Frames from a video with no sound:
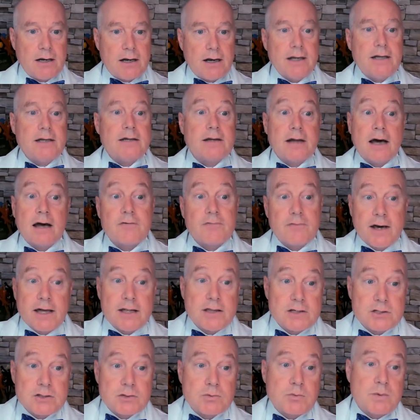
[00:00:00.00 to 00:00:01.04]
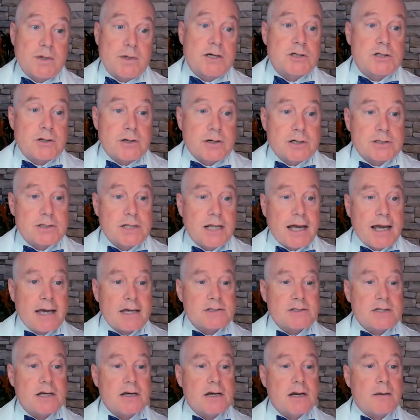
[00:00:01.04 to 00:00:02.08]
And I did not find this reassuring. So they
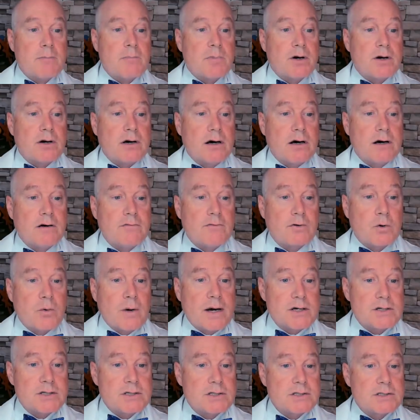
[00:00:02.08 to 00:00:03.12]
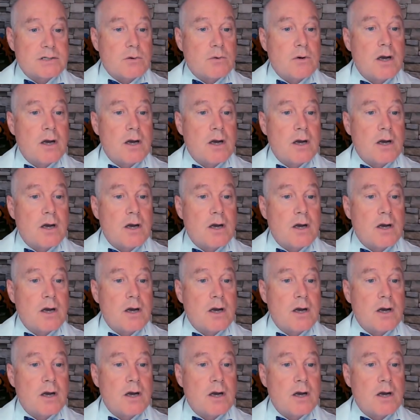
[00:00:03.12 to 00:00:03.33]
asked a number of questions.